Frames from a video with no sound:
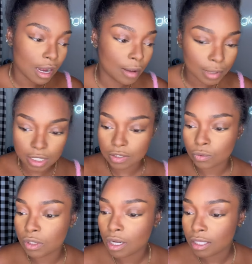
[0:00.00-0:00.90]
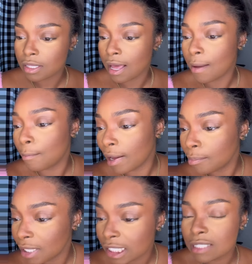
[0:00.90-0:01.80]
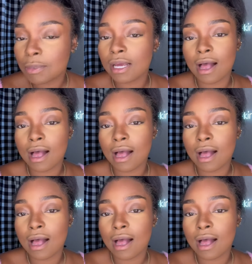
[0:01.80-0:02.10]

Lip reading: I'm not doing all of that. My placement,